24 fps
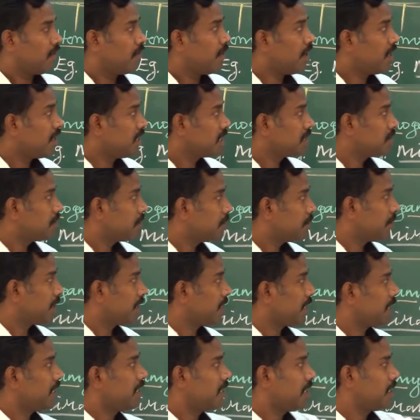what is meant by
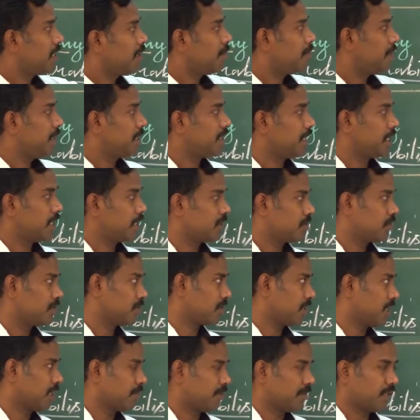incomplete
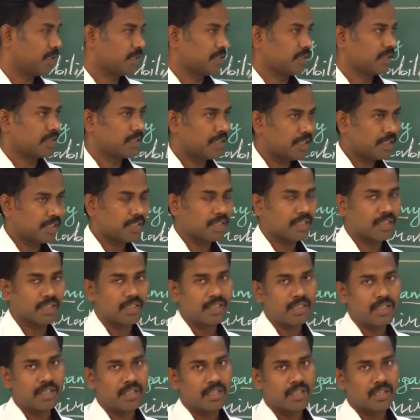dichogamy? Here
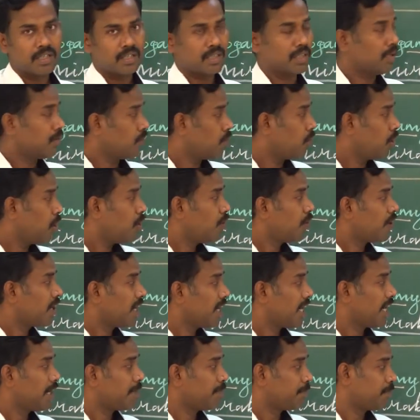the
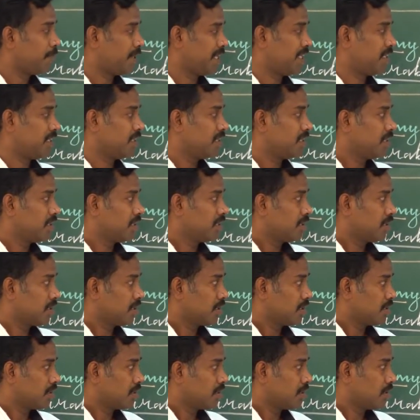overlapping
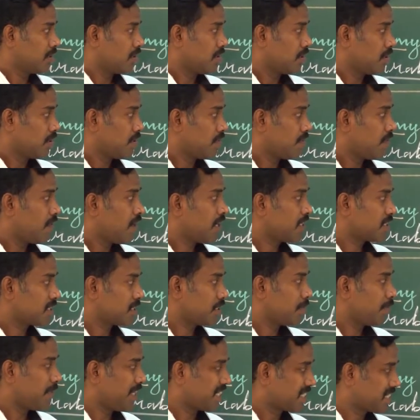for
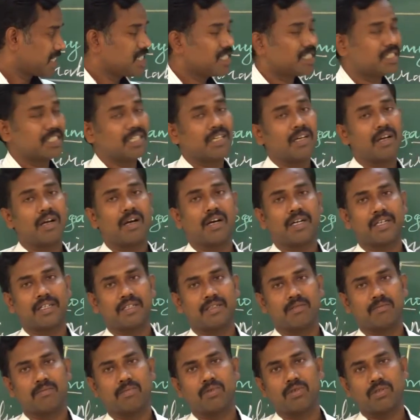some essential
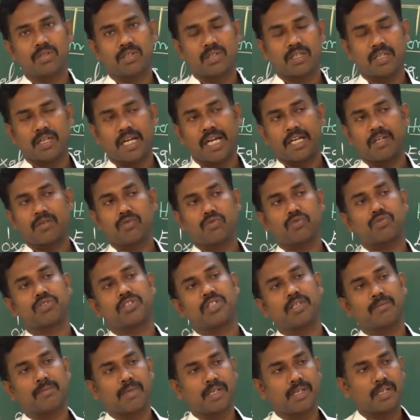organ, both
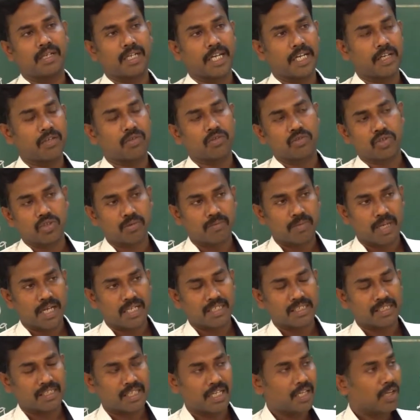androecium and gynoecium
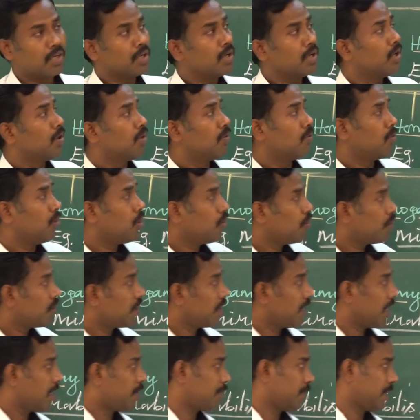has the
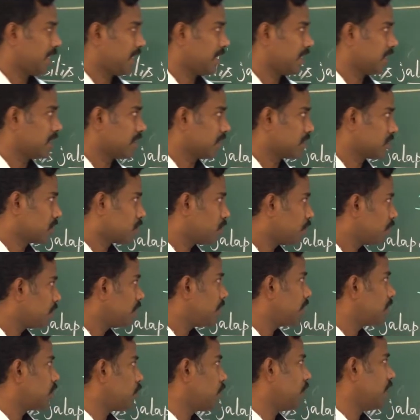overlapping, so
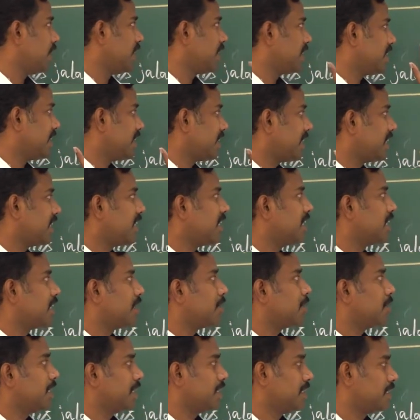that only the
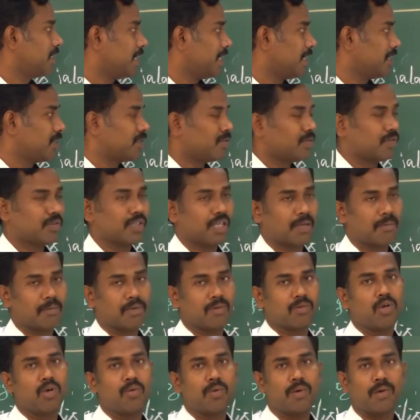incomplete dichogamy.
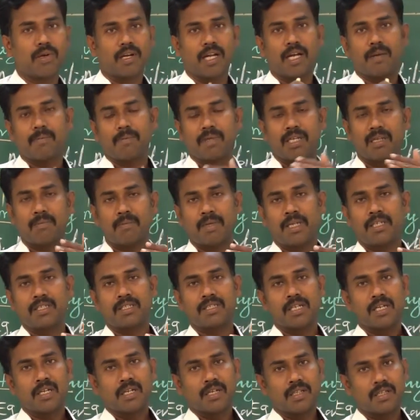Overlapping means
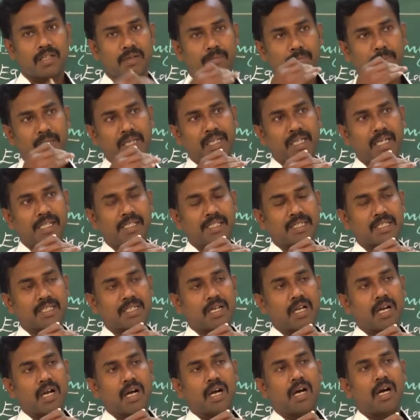the petals
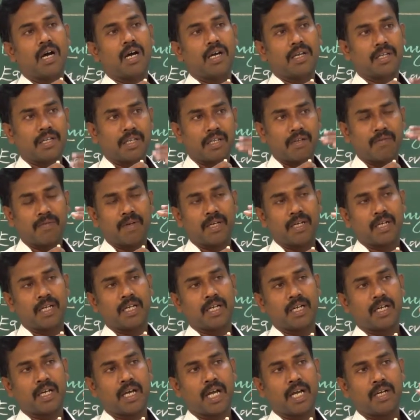or even
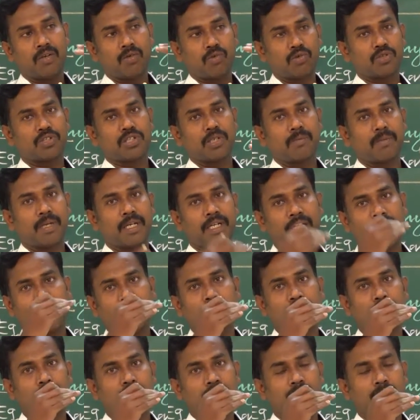androecium and
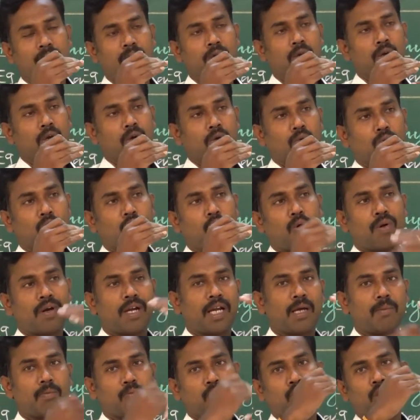gynoecium
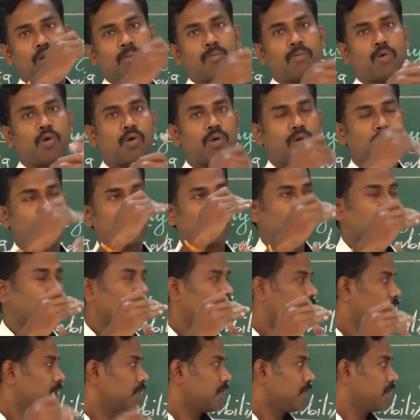overlap one more one.
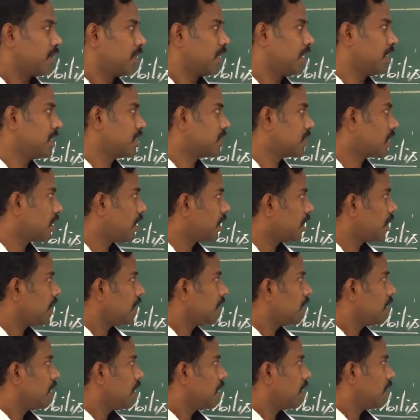That is called
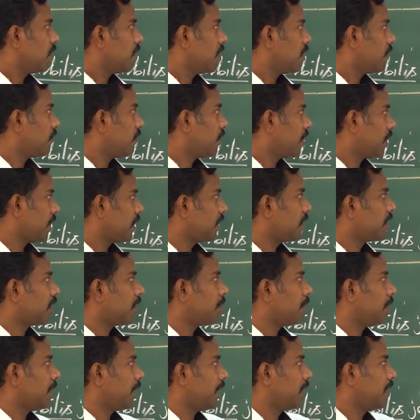for
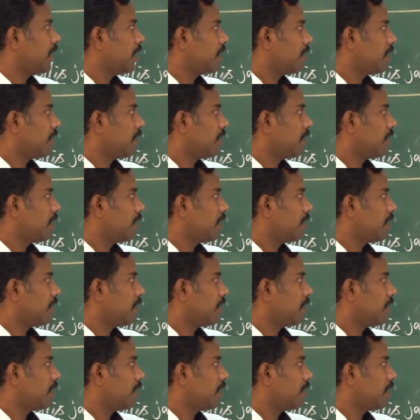incomplete